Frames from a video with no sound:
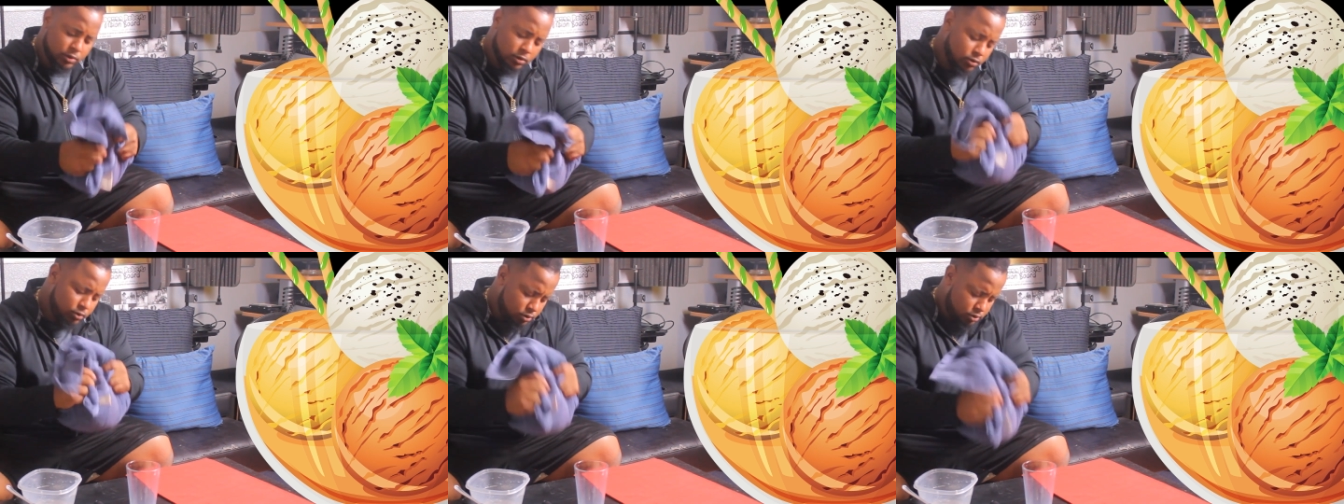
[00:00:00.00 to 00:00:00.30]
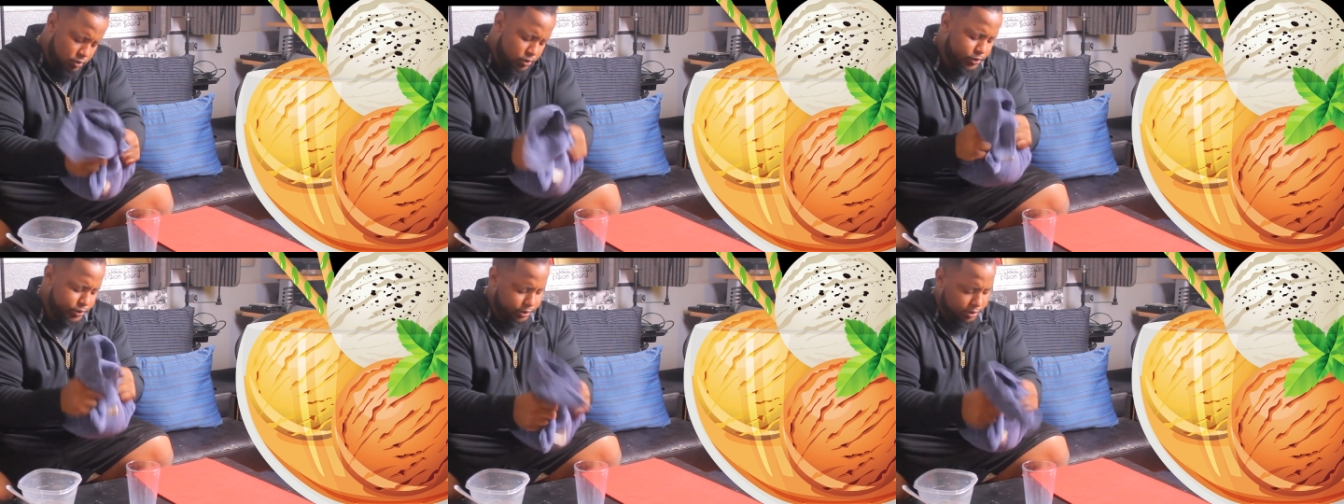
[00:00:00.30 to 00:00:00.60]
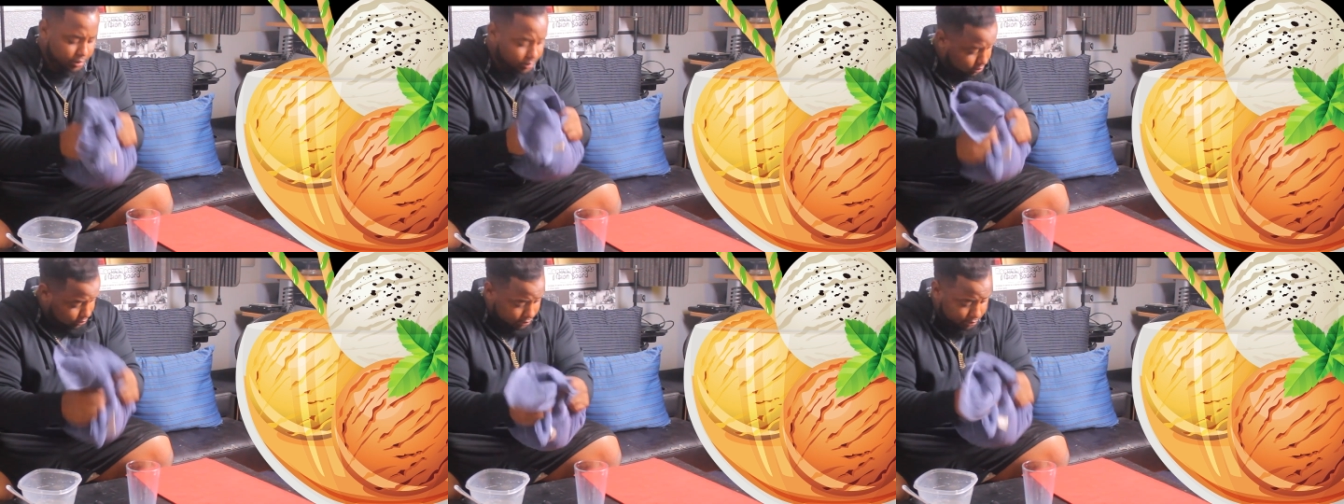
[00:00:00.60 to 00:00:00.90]
Woo.
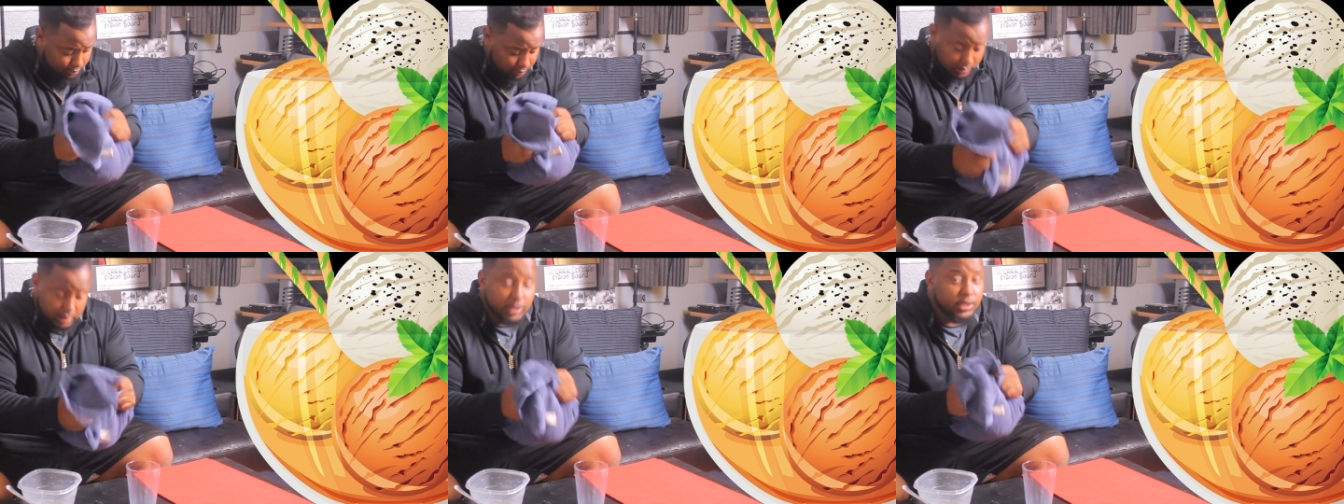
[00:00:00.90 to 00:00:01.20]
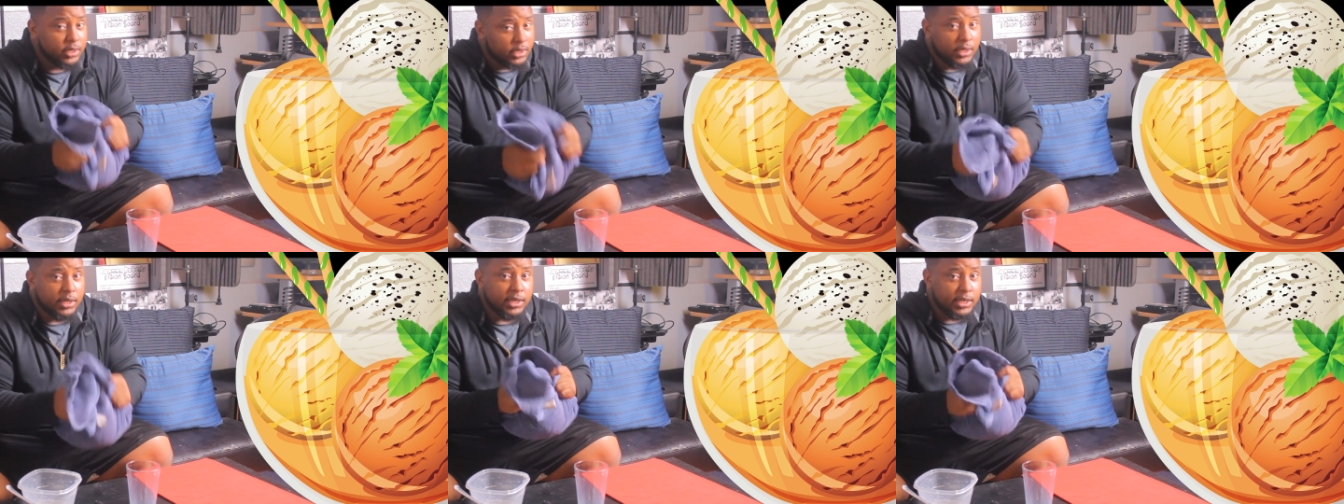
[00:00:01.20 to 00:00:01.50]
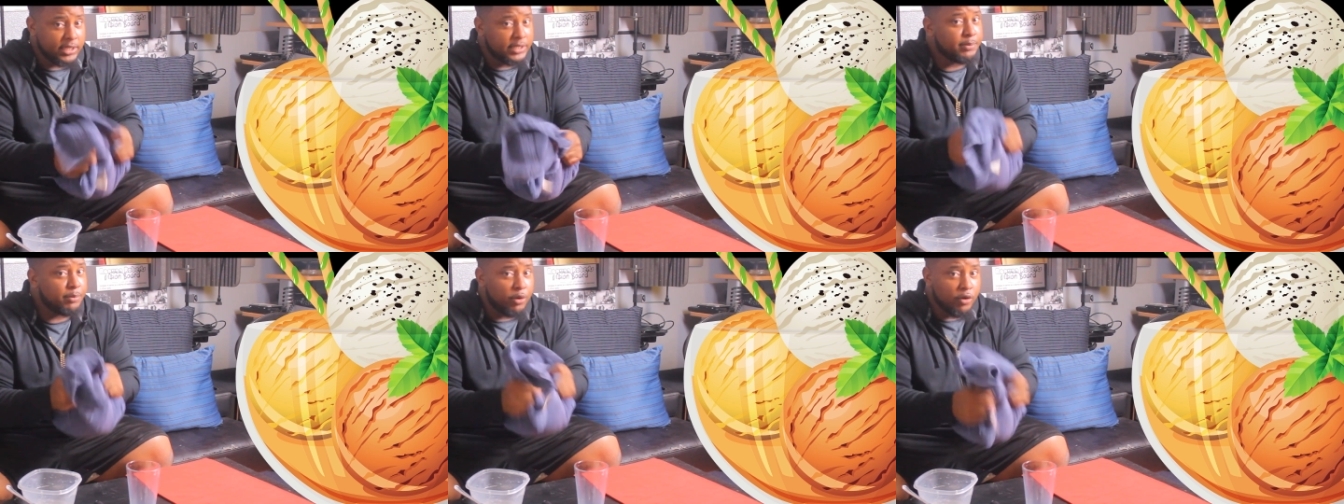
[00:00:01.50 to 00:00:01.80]

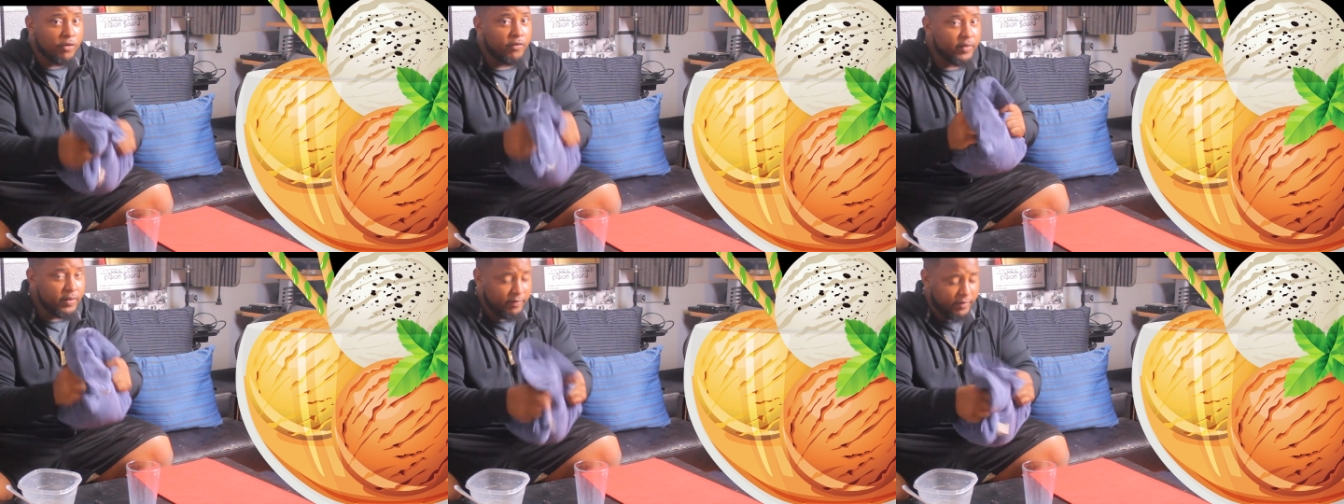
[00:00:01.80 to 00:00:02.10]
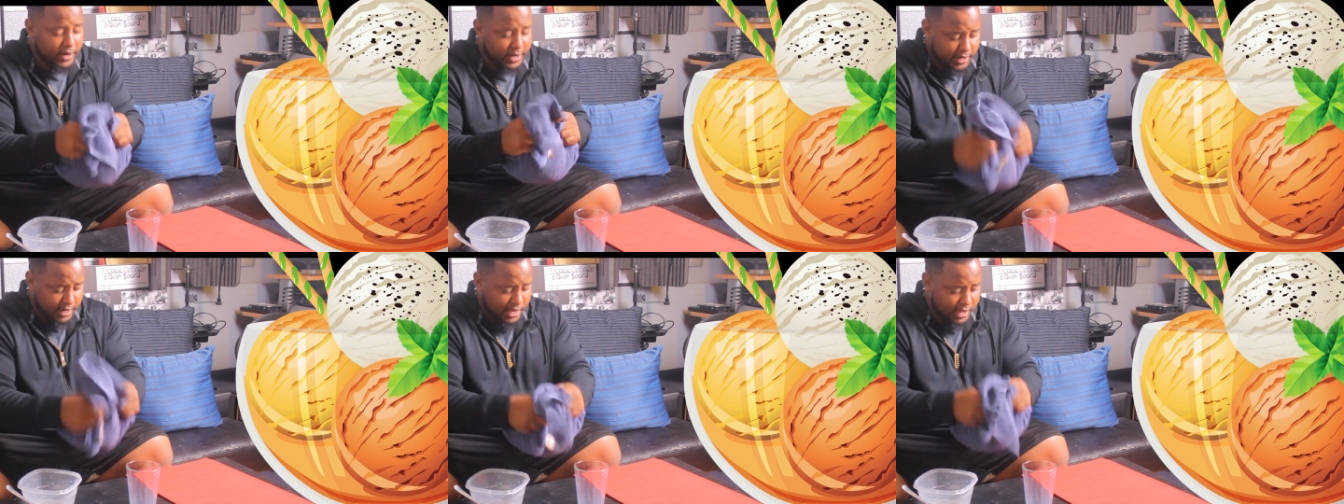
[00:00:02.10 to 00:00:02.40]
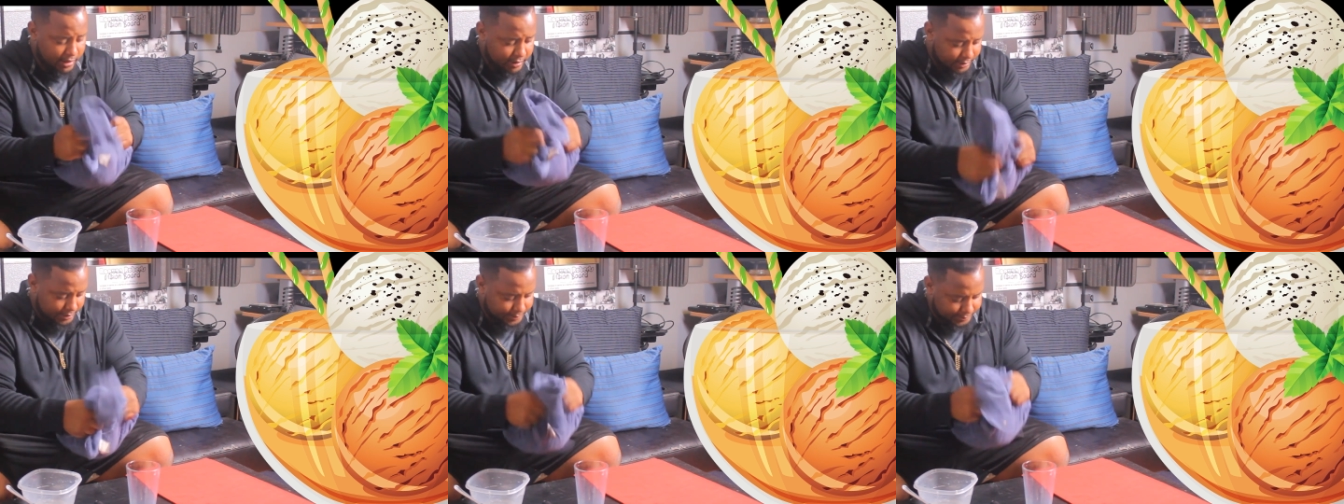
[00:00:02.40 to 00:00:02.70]
He's moving right now.